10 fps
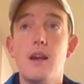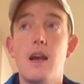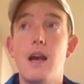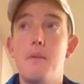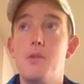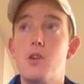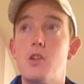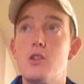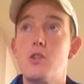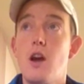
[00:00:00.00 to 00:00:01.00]

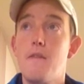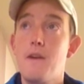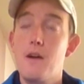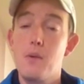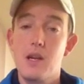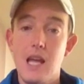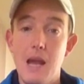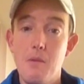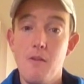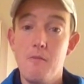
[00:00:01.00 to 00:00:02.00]
Because I felt when I
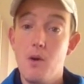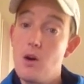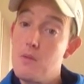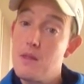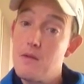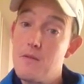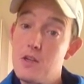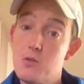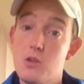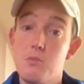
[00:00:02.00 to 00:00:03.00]
came off bottom the
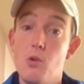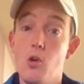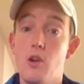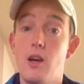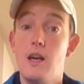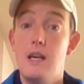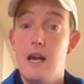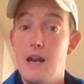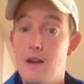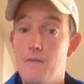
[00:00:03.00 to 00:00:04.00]
fish were smaller,
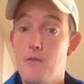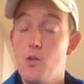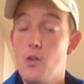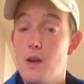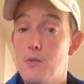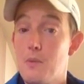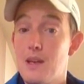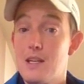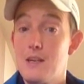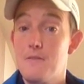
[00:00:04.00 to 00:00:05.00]
and I thought that would
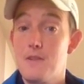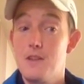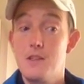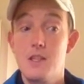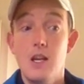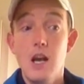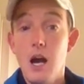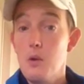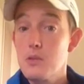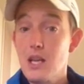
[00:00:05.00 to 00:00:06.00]
make a difference.
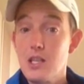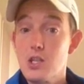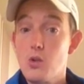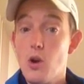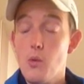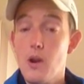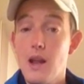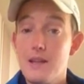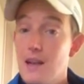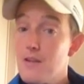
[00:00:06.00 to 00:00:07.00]
I was catching quite well. I
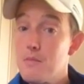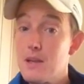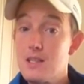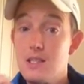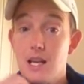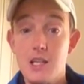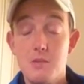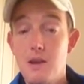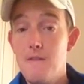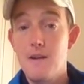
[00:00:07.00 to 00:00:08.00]
had Darren Bickerton next
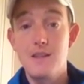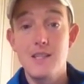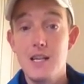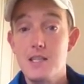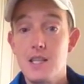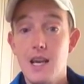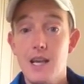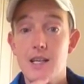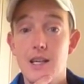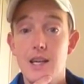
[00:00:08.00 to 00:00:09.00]
to me, fantastic
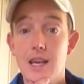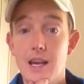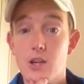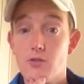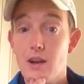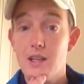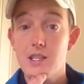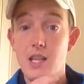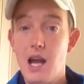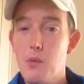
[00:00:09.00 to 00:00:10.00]
angler. He had a great
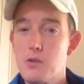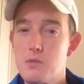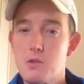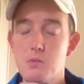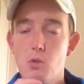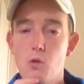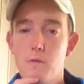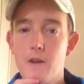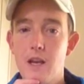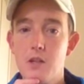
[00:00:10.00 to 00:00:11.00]
start with some small
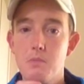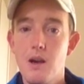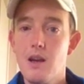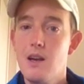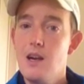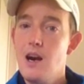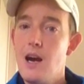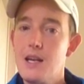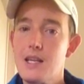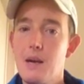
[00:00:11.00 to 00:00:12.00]
fish, but I
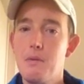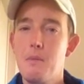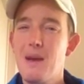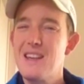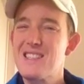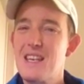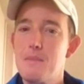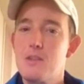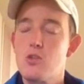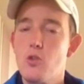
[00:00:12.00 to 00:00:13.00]
had a couple of better
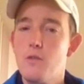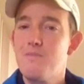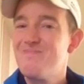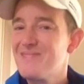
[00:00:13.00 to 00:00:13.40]
skimmers, sort of